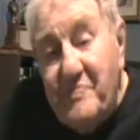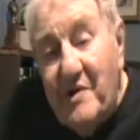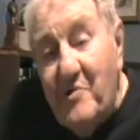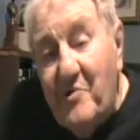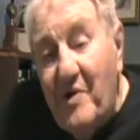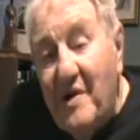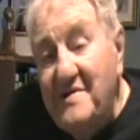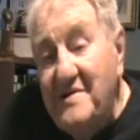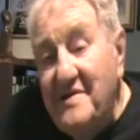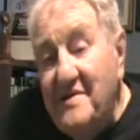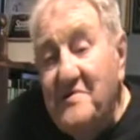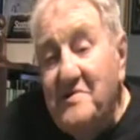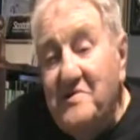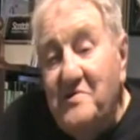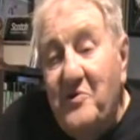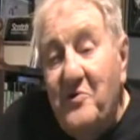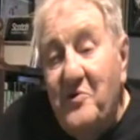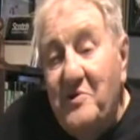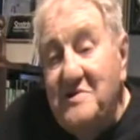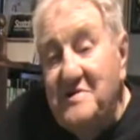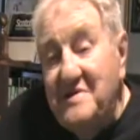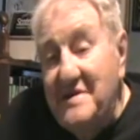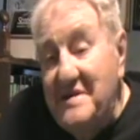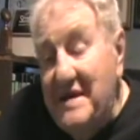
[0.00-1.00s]
right there
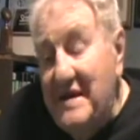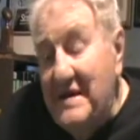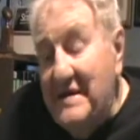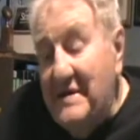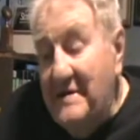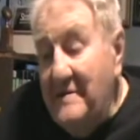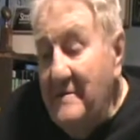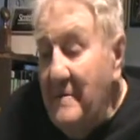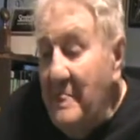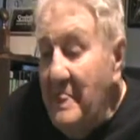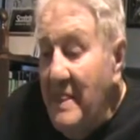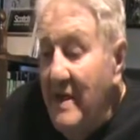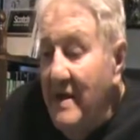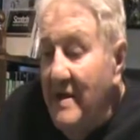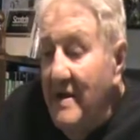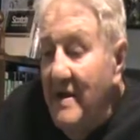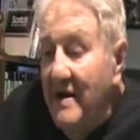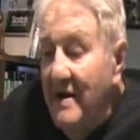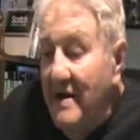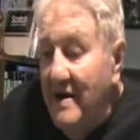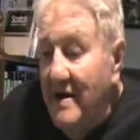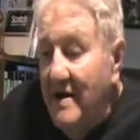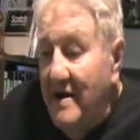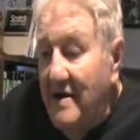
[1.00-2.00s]
towards the end,
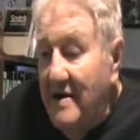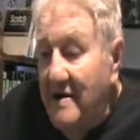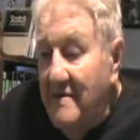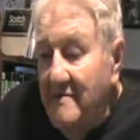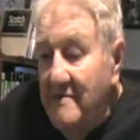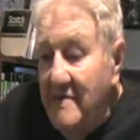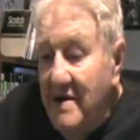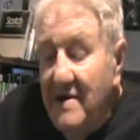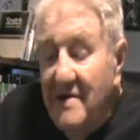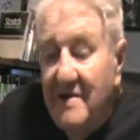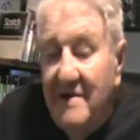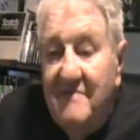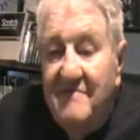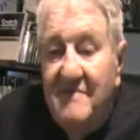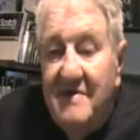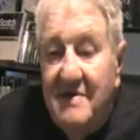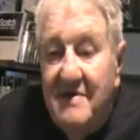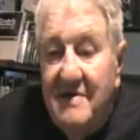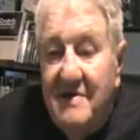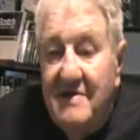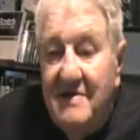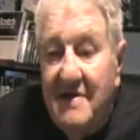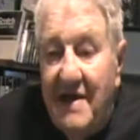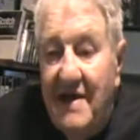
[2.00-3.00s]
he lived
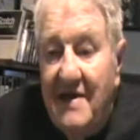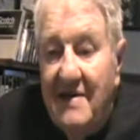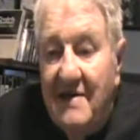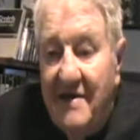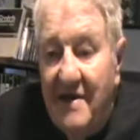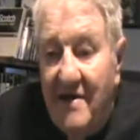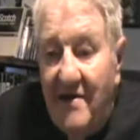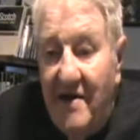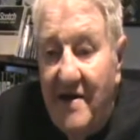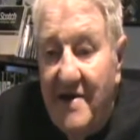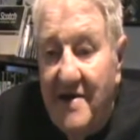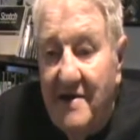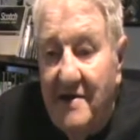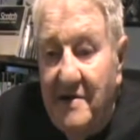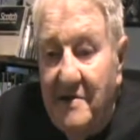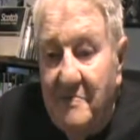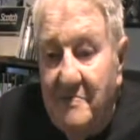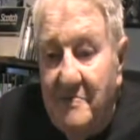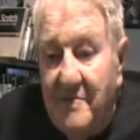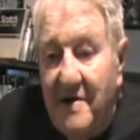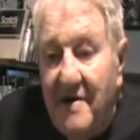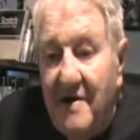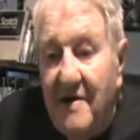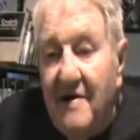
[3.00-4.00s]
in the Dayton area
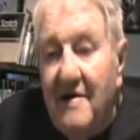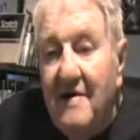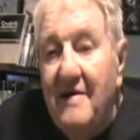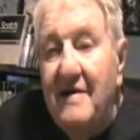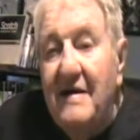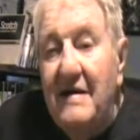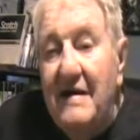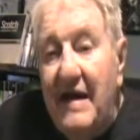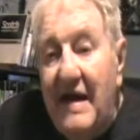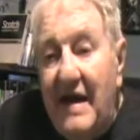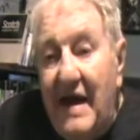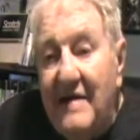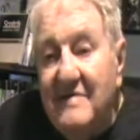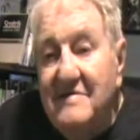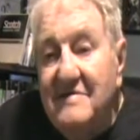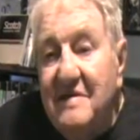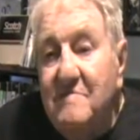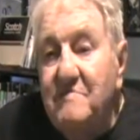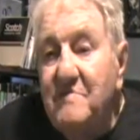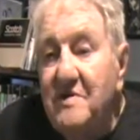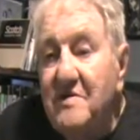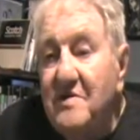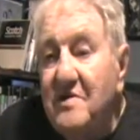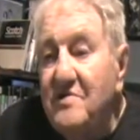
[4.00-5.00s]
up there, and they asked
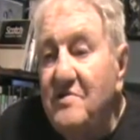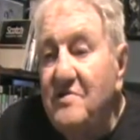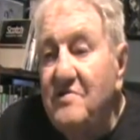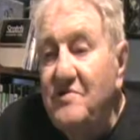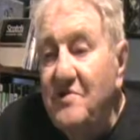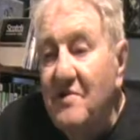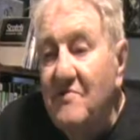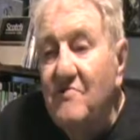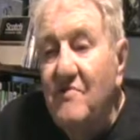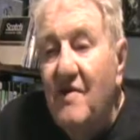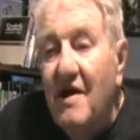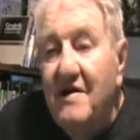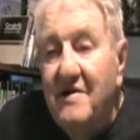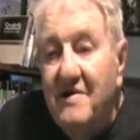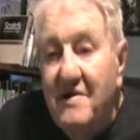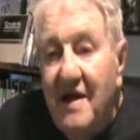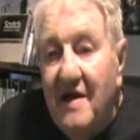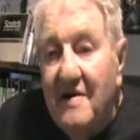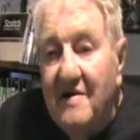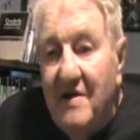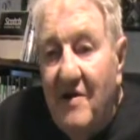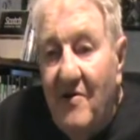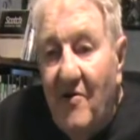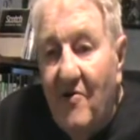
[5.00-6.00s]
him to direct
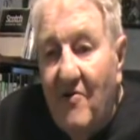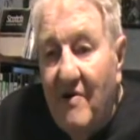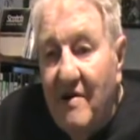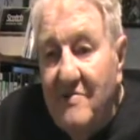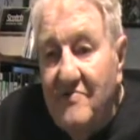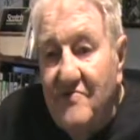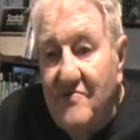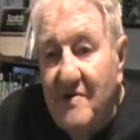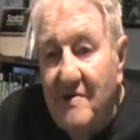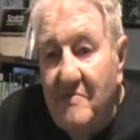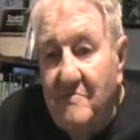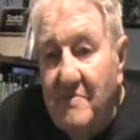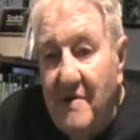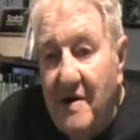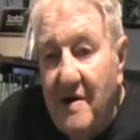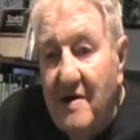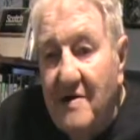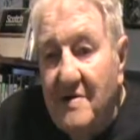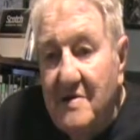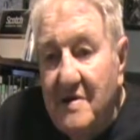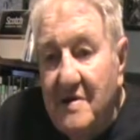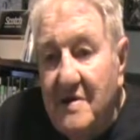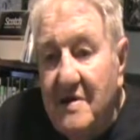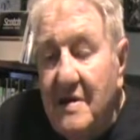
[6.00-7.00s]
that chorus up
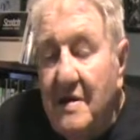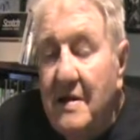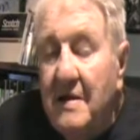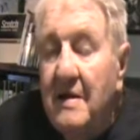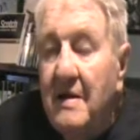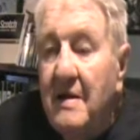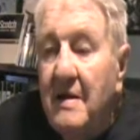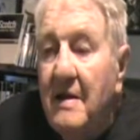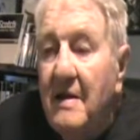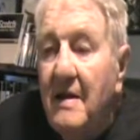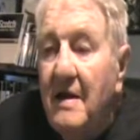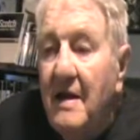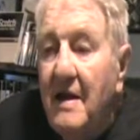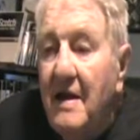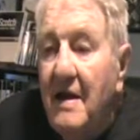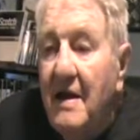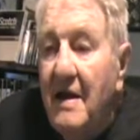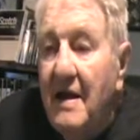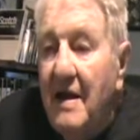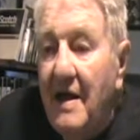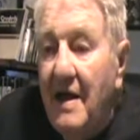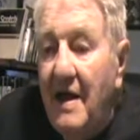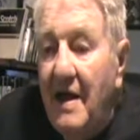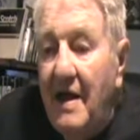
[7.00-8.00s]
there.
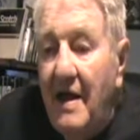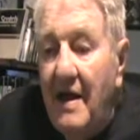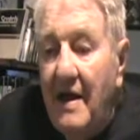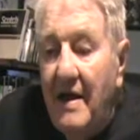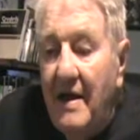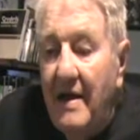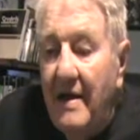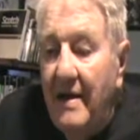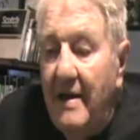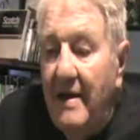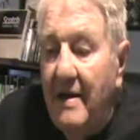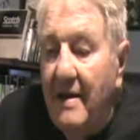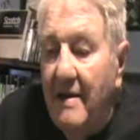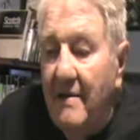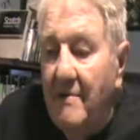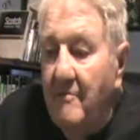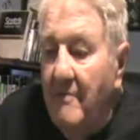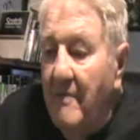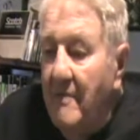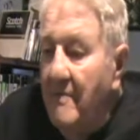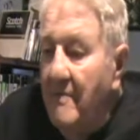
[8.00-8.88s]
And